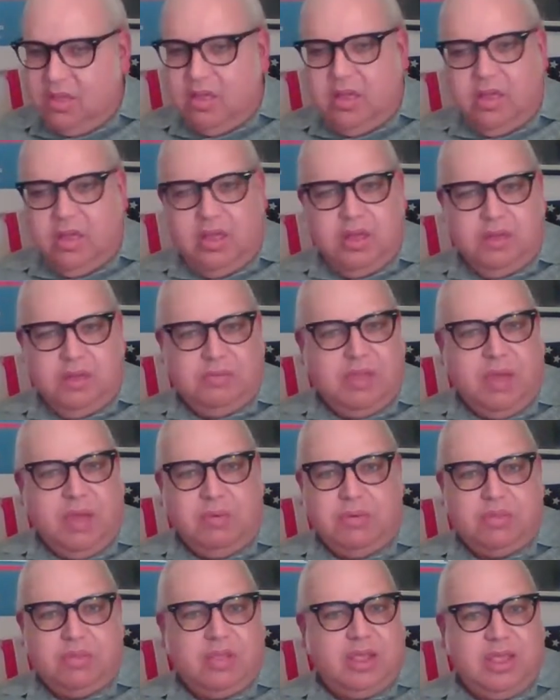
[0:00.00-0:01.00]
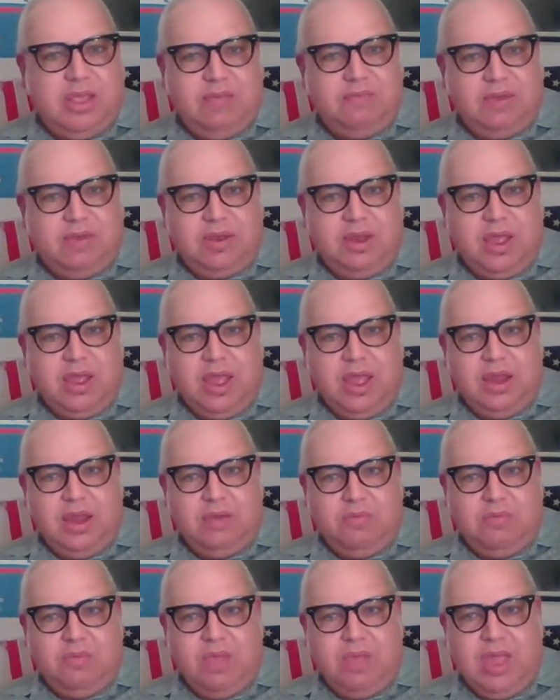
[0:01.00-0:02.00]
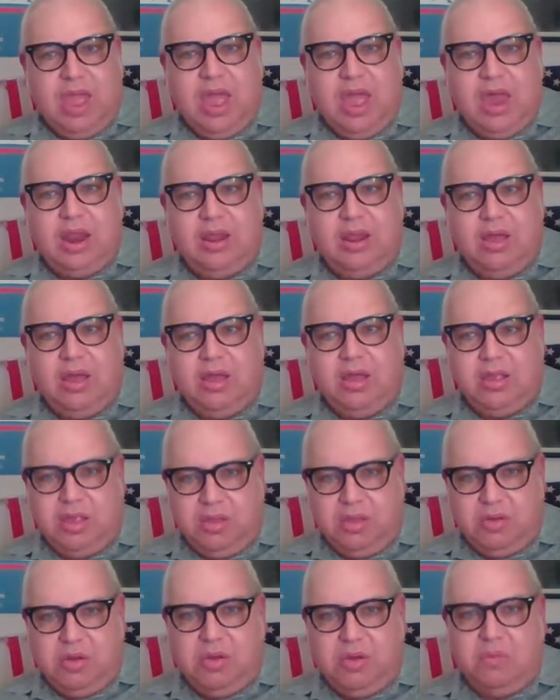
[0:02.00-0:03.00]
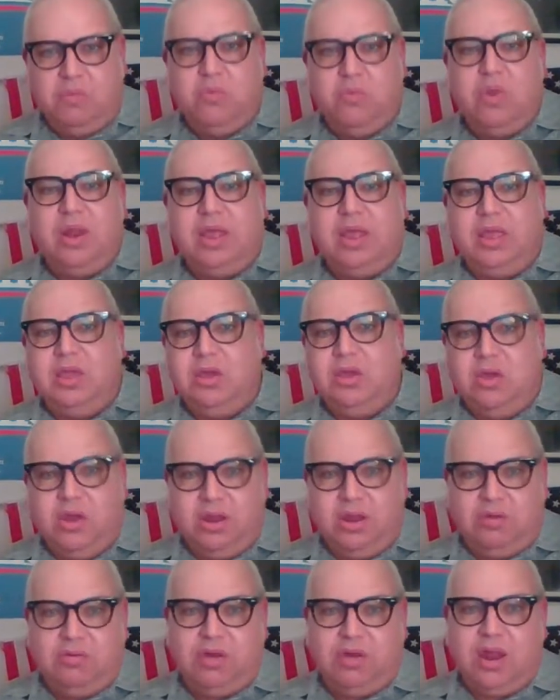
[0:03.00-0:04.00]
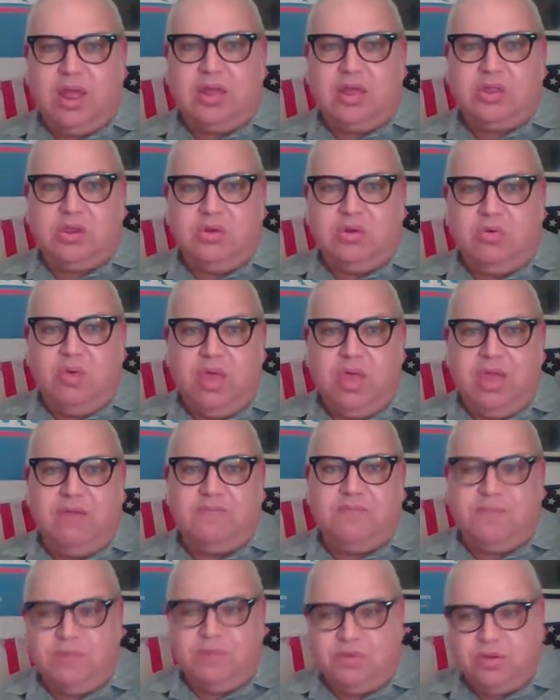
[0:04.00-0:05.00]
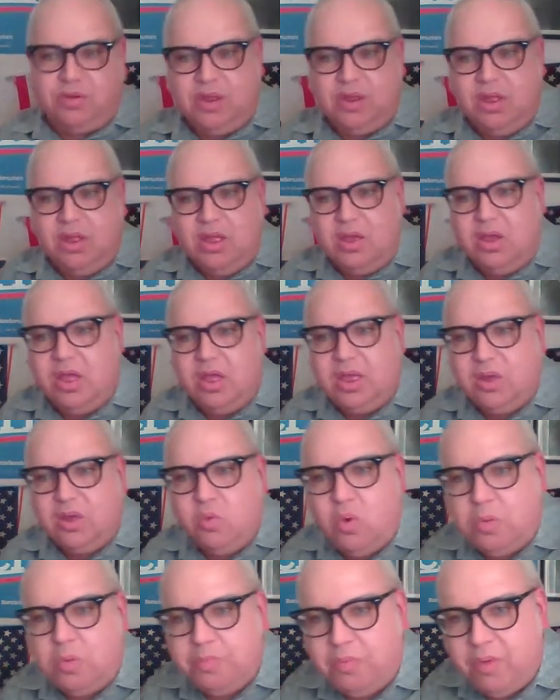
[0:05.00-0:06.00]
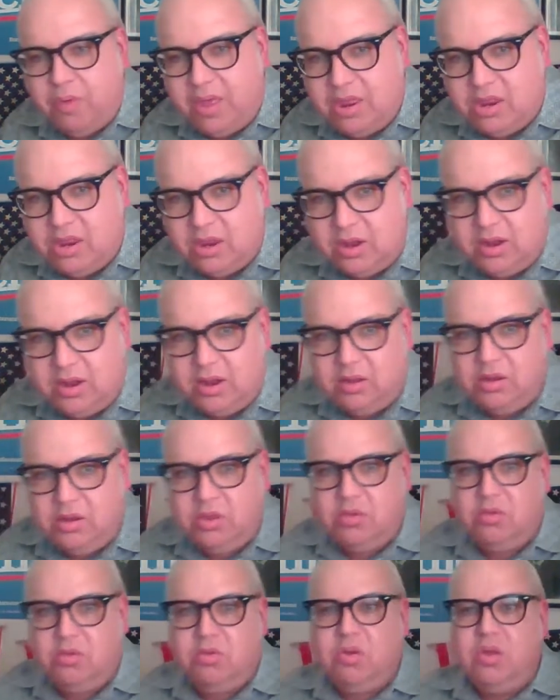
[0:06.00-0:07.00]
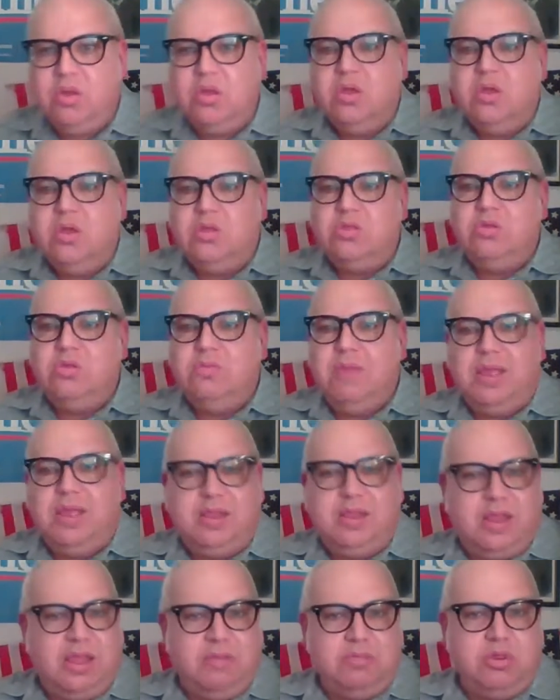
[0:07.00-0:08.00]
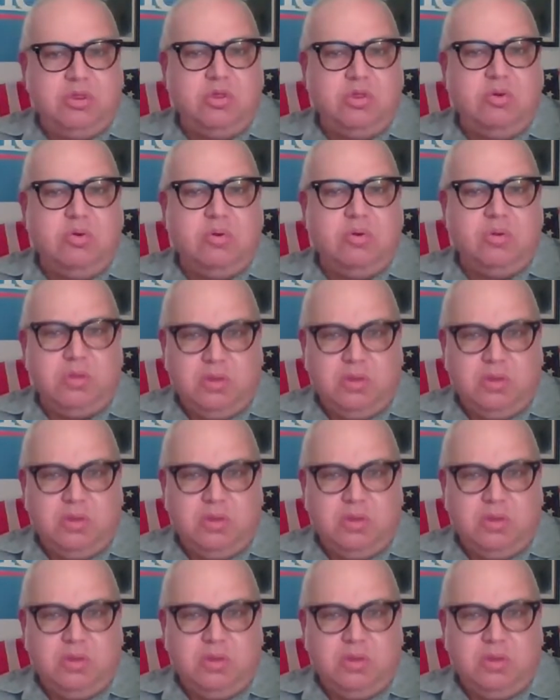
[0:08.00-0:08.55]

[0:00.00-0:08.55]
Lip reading: That was a given. And we had a really good international effort and cooperation to make damn sure